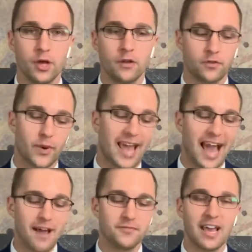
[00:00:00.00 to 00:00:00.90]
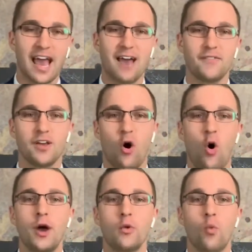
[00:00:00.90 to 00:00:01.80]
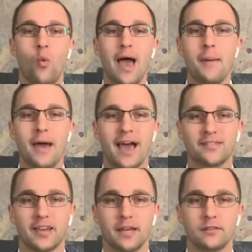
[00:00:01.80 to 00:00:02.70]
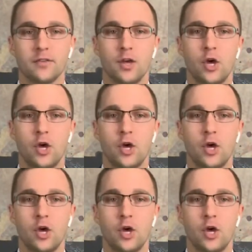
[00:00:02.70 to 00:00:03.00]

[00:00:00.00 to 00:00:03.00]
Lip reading: so we have to have it on web assets.